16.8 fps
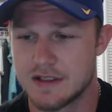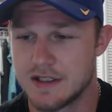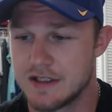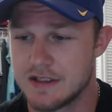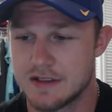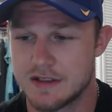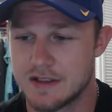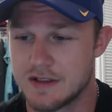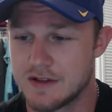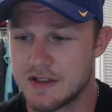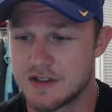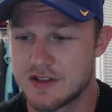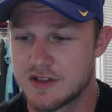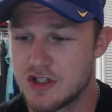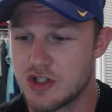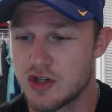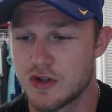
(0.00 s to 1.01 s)
It, uh,
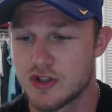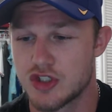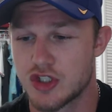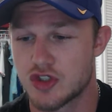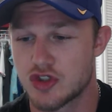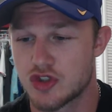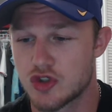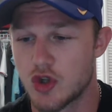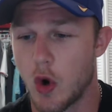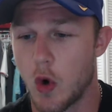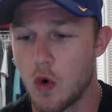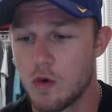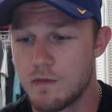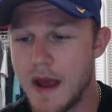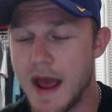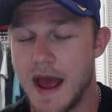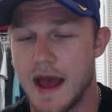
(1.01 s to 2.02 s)
this year is just so
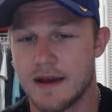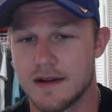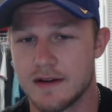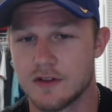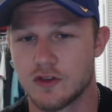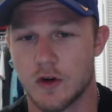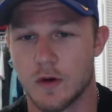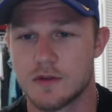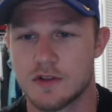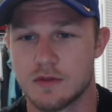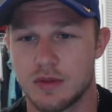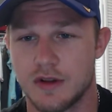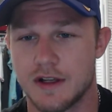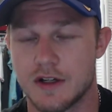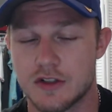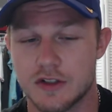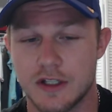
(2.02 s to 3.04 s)
bad in terms of players.